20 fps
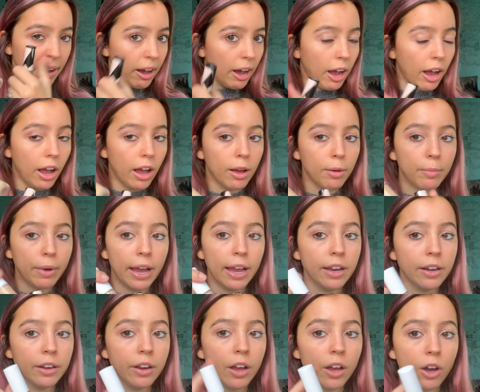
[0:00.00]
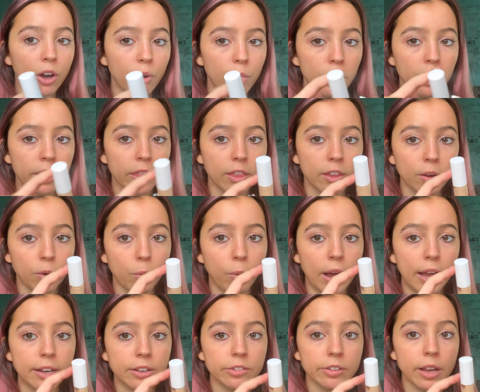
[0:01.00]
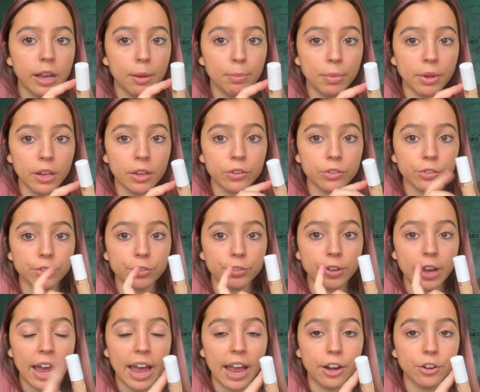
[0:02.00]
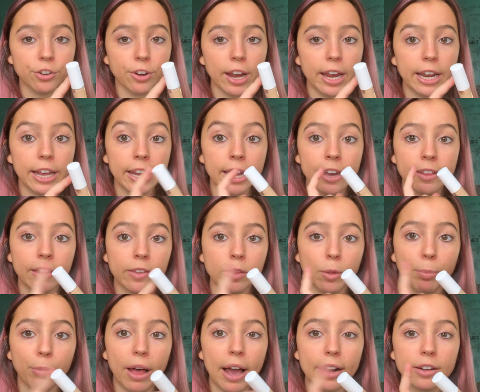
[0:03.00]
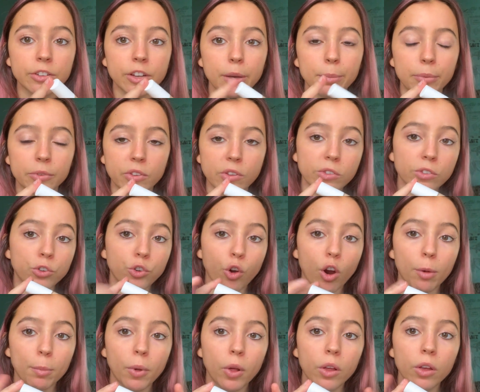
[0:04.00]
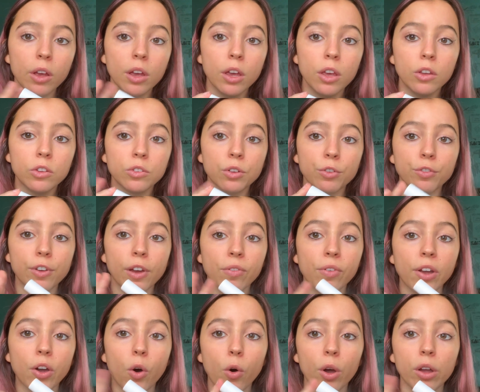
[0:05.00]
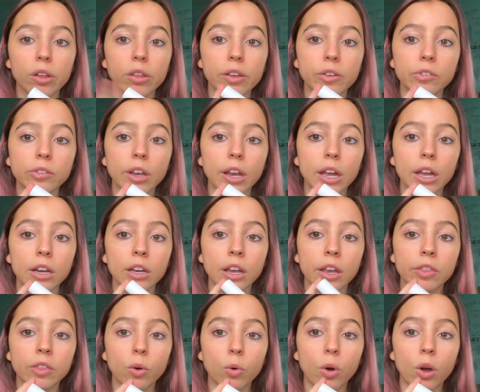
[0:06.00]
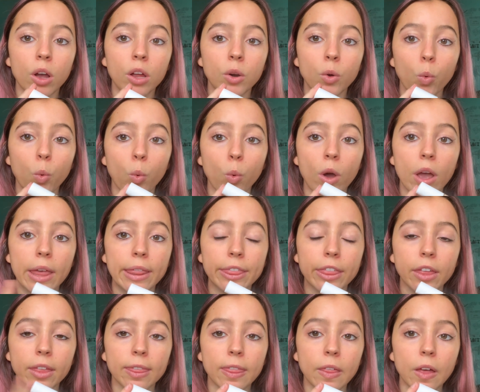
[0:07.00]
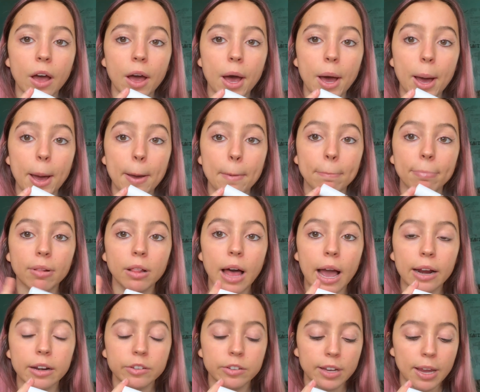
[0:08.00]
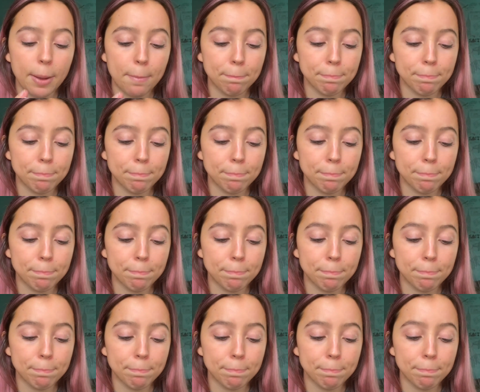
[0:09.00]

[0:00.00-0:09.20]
I know the white tip is hydrating and then the black tips is normal. So if you have like oily skin, get the one with the black tip.